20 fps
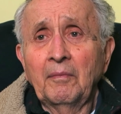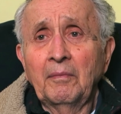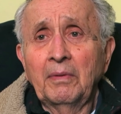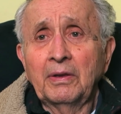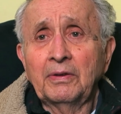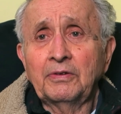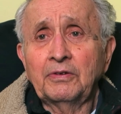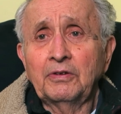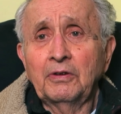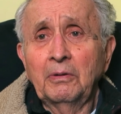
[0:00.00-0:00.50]

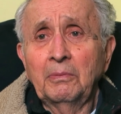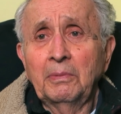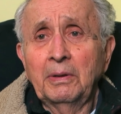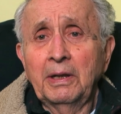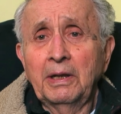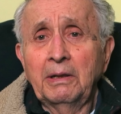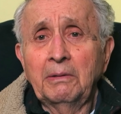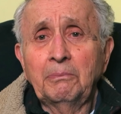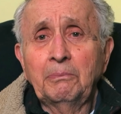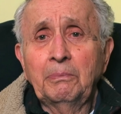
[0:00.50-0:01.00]
met so
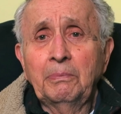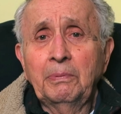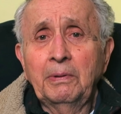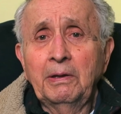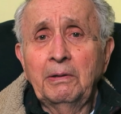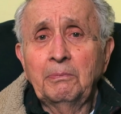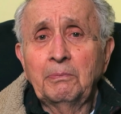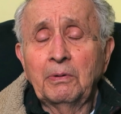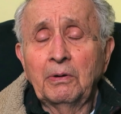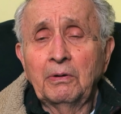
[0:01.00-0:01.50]
many
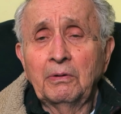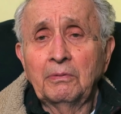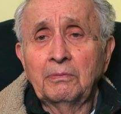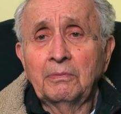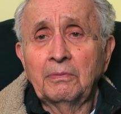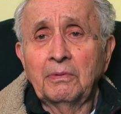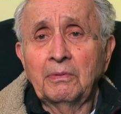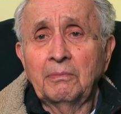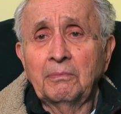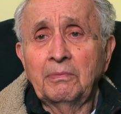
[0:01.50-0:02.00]

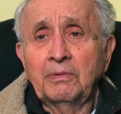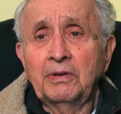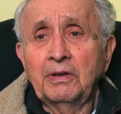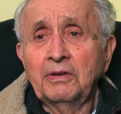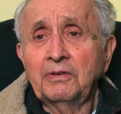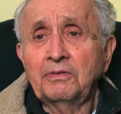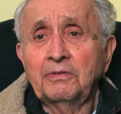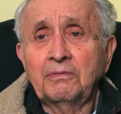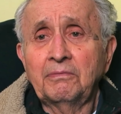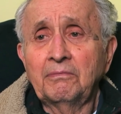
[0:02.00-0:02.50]
people
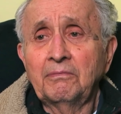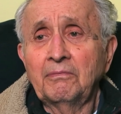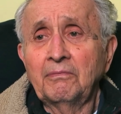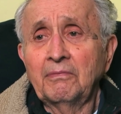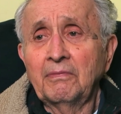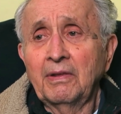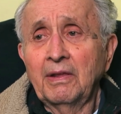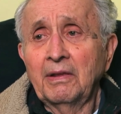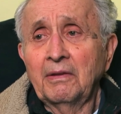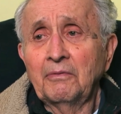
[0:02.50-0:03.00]
just
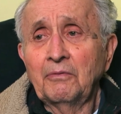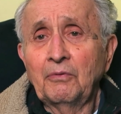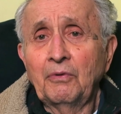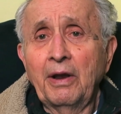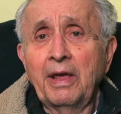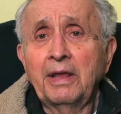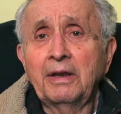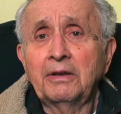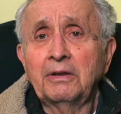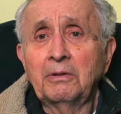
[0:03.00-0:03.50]

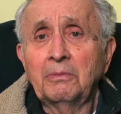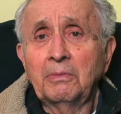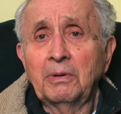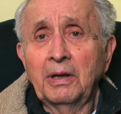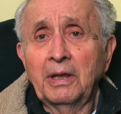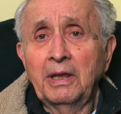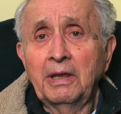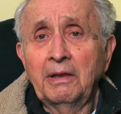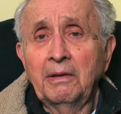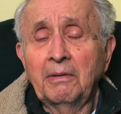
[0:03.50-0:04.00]

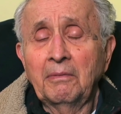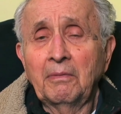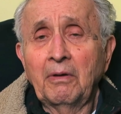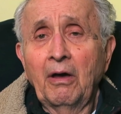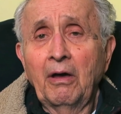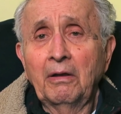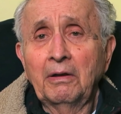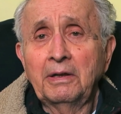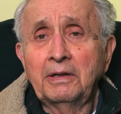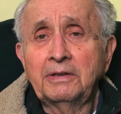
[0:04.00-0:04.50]
randomly.
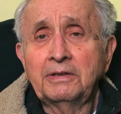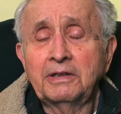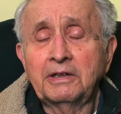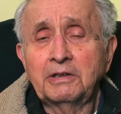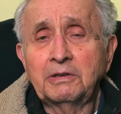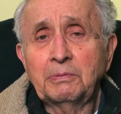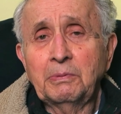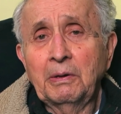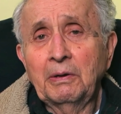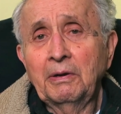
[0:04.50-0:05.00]
All these
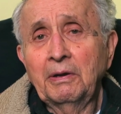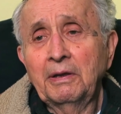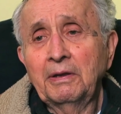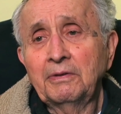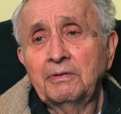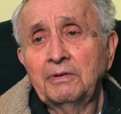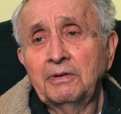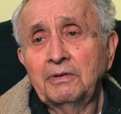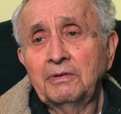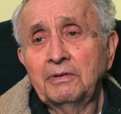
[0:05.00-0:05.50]

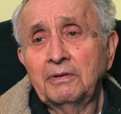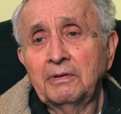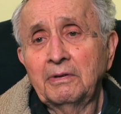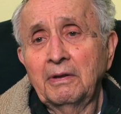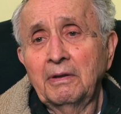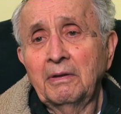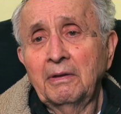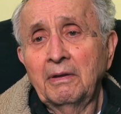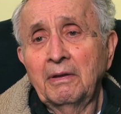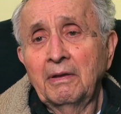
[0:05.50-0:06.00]
experiences
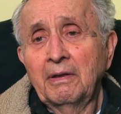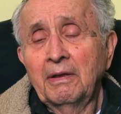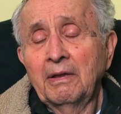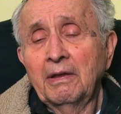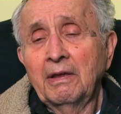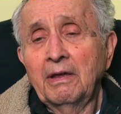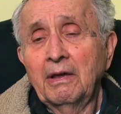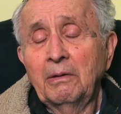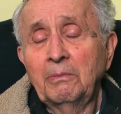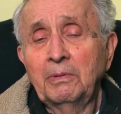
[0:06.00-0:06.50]

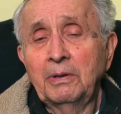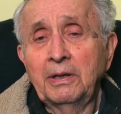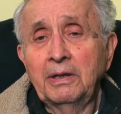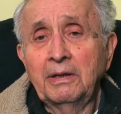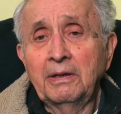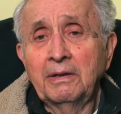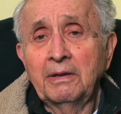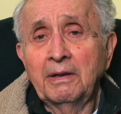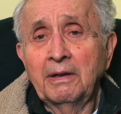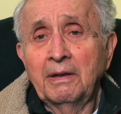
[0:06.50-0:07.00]
come
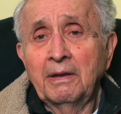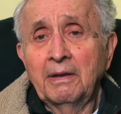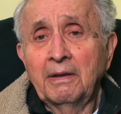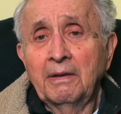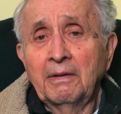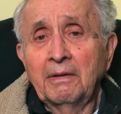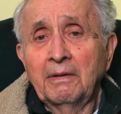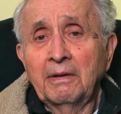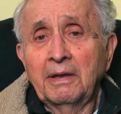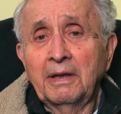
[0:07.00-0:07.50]
and
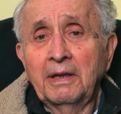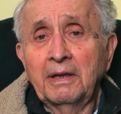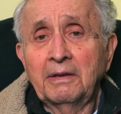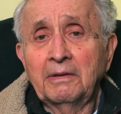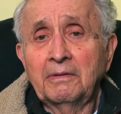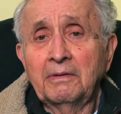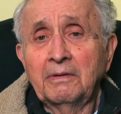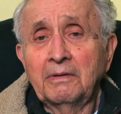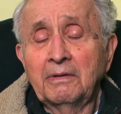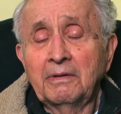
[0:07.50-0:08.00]

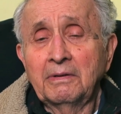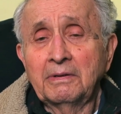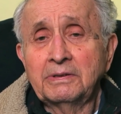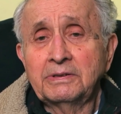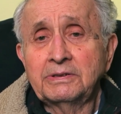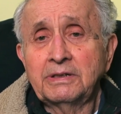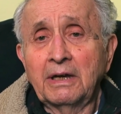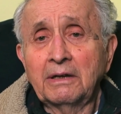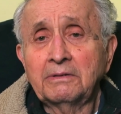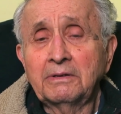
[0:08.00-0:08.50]
get
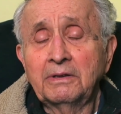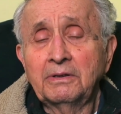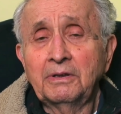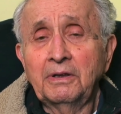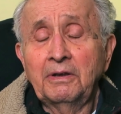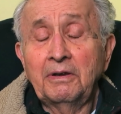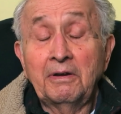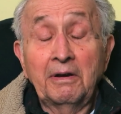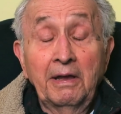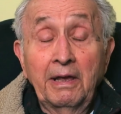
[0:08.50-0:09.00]
sucked
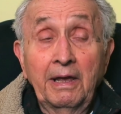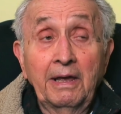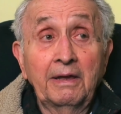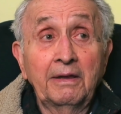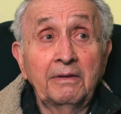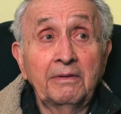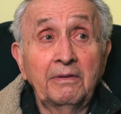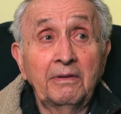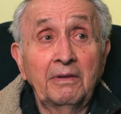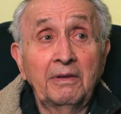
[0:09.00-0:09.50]
into your
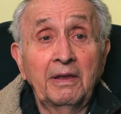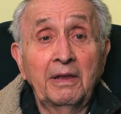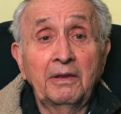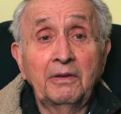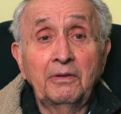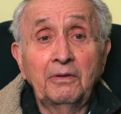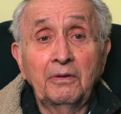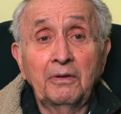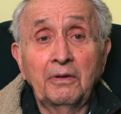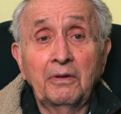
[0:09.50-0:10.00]
head, and
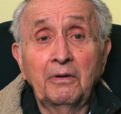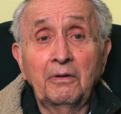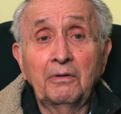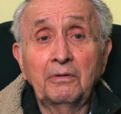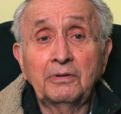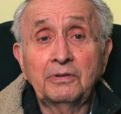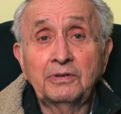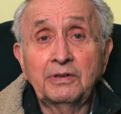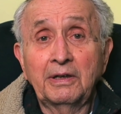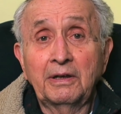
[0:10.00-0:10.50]
then you
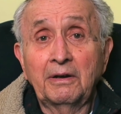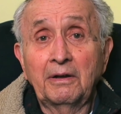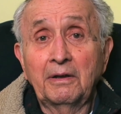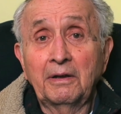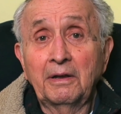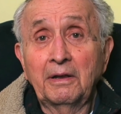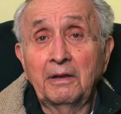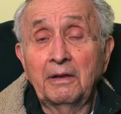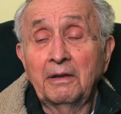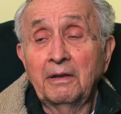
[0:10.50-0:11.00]
go sit
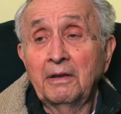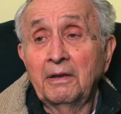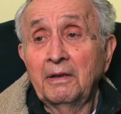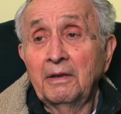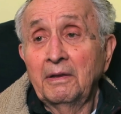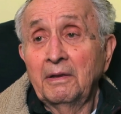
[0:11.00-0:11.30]
on a